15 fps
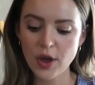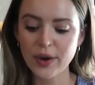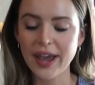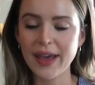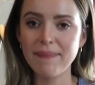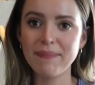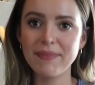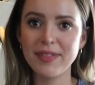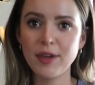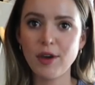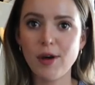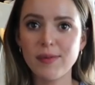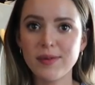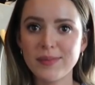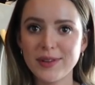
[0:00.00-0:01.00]
Okay, the
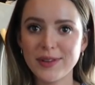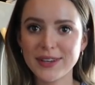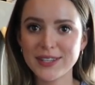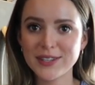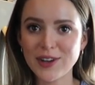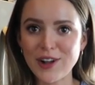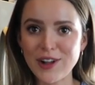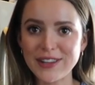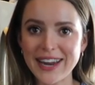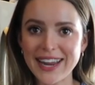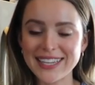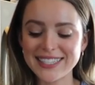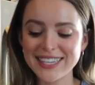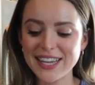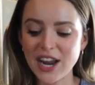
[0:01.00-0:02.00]
almond milk is all
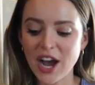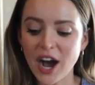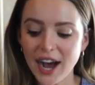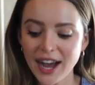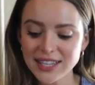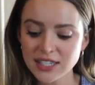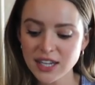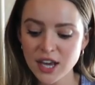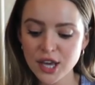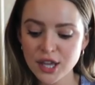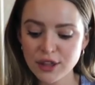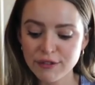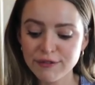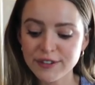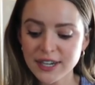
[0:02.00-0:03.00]
nice and hot.
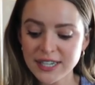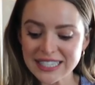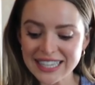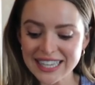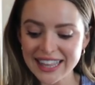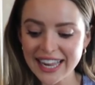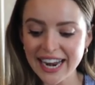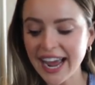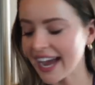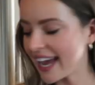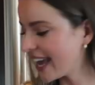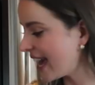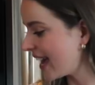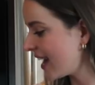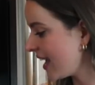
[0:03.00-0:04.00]
The first thing that I
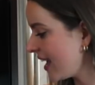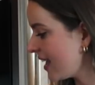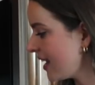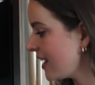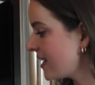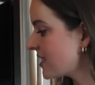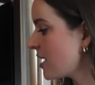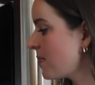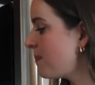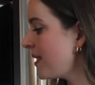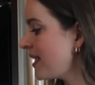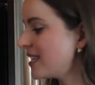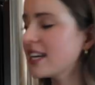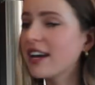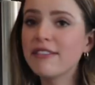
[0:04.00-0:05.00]
add in is a
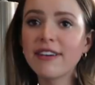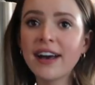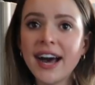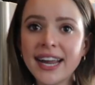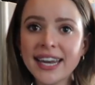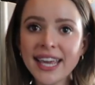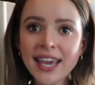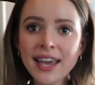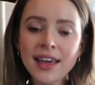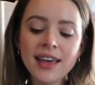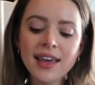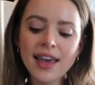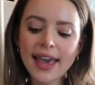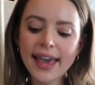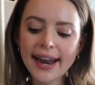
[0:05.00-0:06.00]
bit of honey,
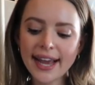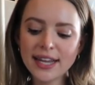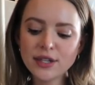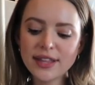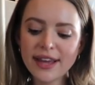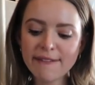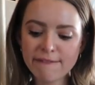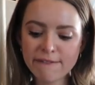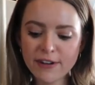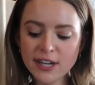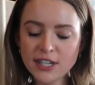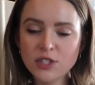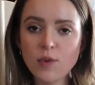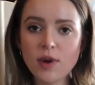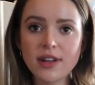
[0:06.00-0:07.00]
and I do that
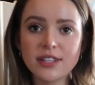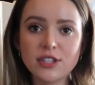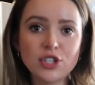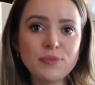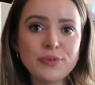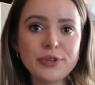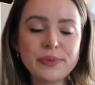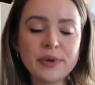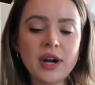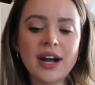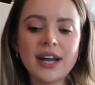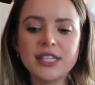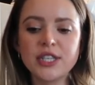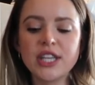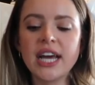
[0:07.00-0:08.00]
first while it's super duper
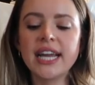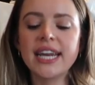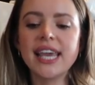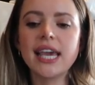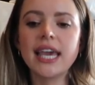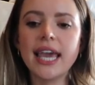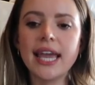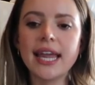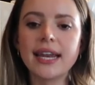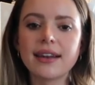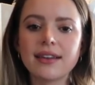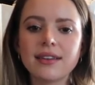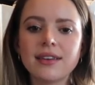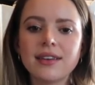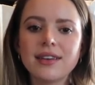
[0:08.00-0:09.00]
hot so the honey
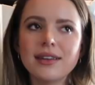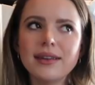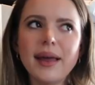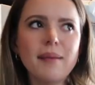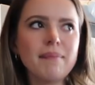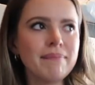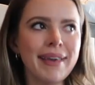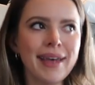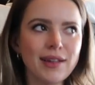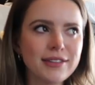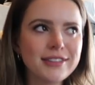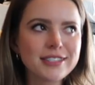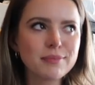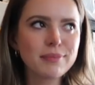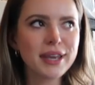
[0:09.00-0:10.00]
can not
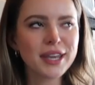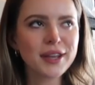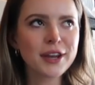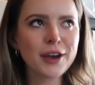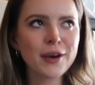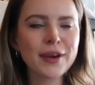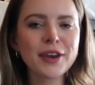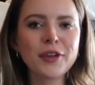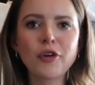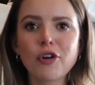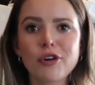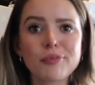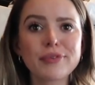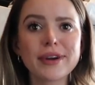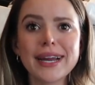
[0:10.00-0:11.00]
melt, but you know,
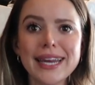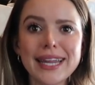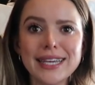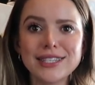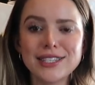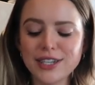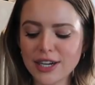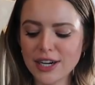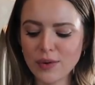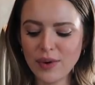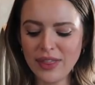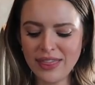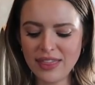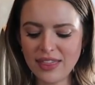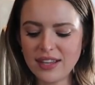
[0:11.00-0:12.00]
incorporate easier
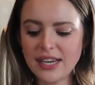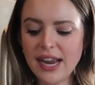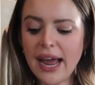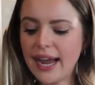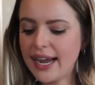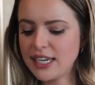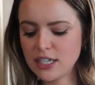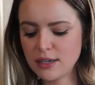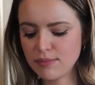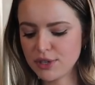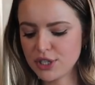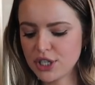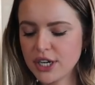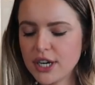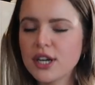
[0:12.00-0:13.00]
with the high
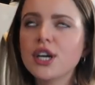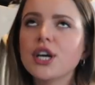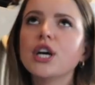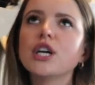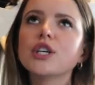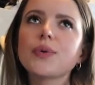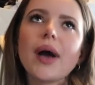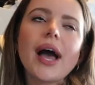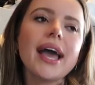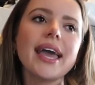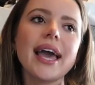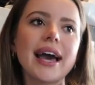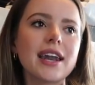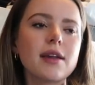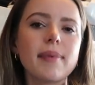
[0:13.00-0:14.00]
temperature. So I
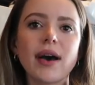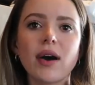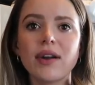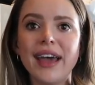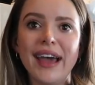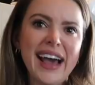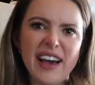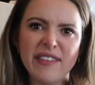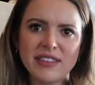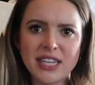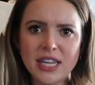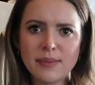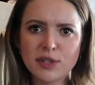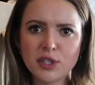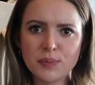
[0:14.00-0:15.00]
add about a half a
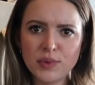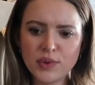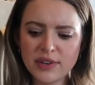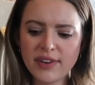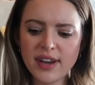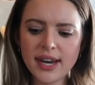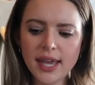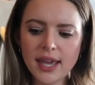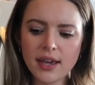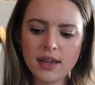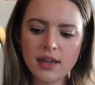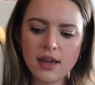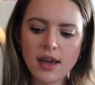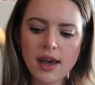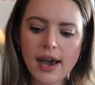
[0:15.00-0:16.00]
tablespoon of honey.
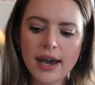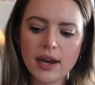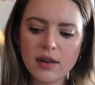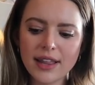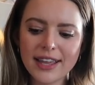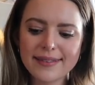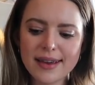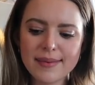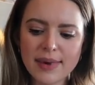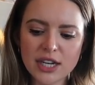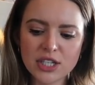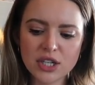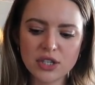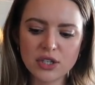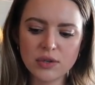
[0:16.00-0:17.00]
I don't like my
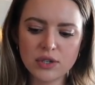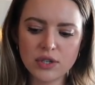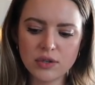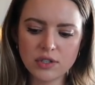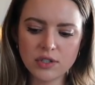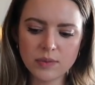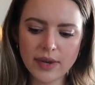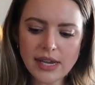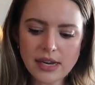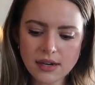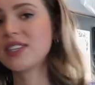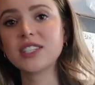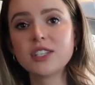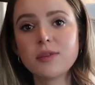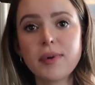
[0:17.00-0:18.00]
matcha too, too sweet.
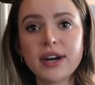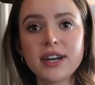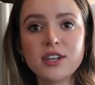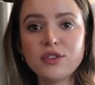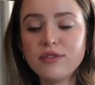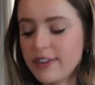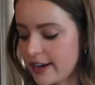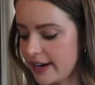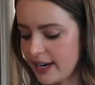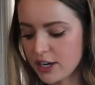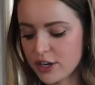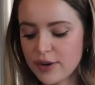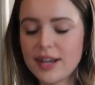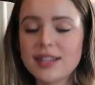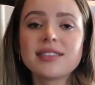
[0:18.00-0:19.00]
This is the part I do very
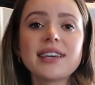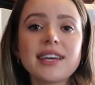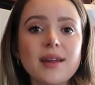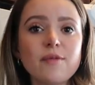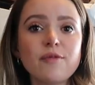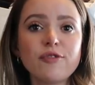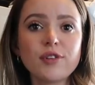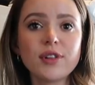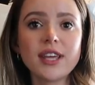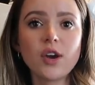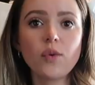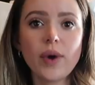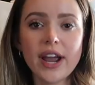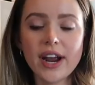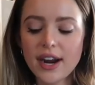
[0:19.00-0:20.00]
incorrectly and I'm
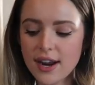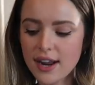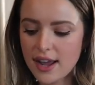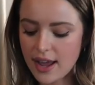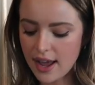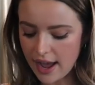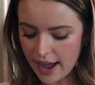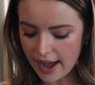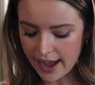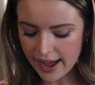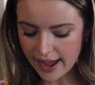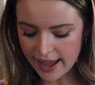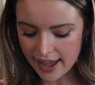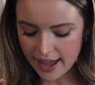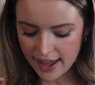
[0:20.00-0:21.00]
fully aware.
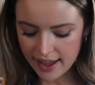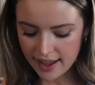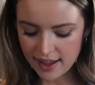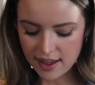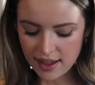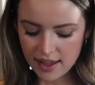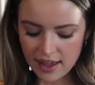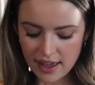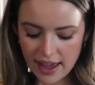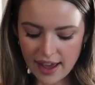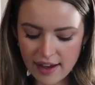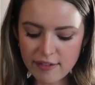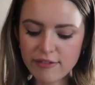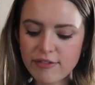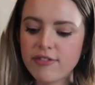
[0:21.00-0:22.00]
I
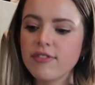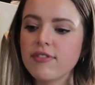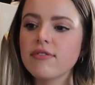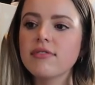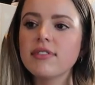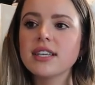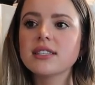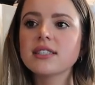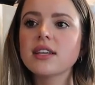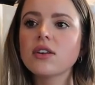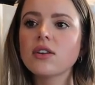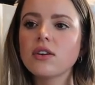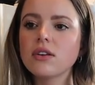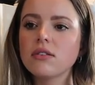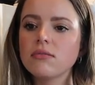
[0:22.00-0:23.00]
have this
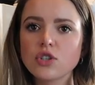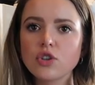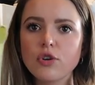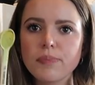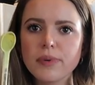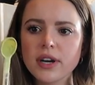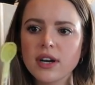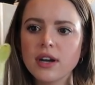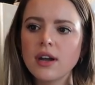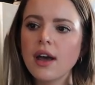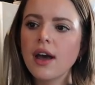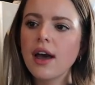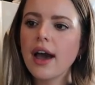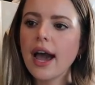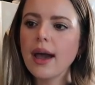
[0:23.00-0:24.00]
little scooper
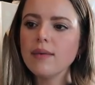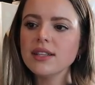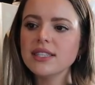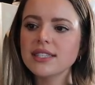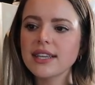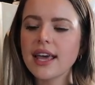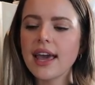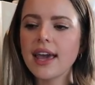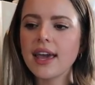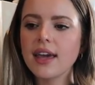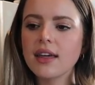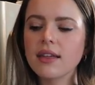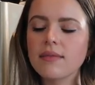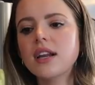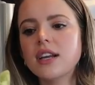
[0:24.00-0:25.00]
I would
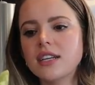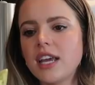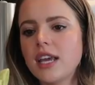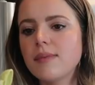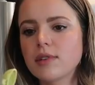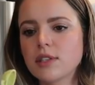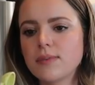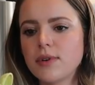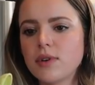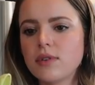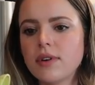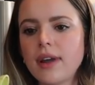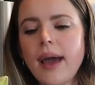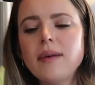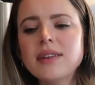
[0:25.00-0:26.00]
say not a
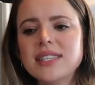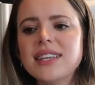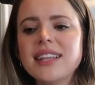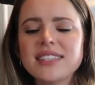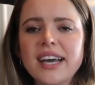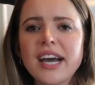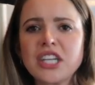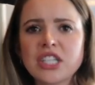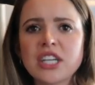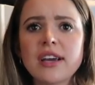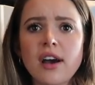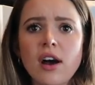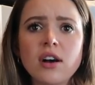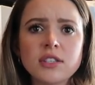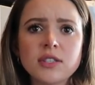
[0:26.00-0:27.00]
tablespoon. I would say it's actually
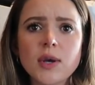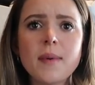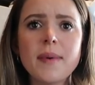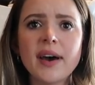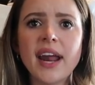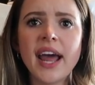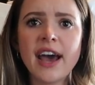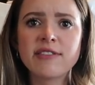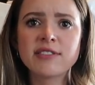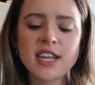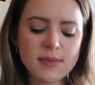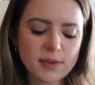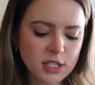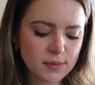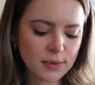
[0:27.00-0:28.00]
also about a half
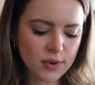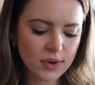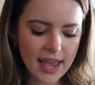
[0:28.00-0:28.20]
tablespoon.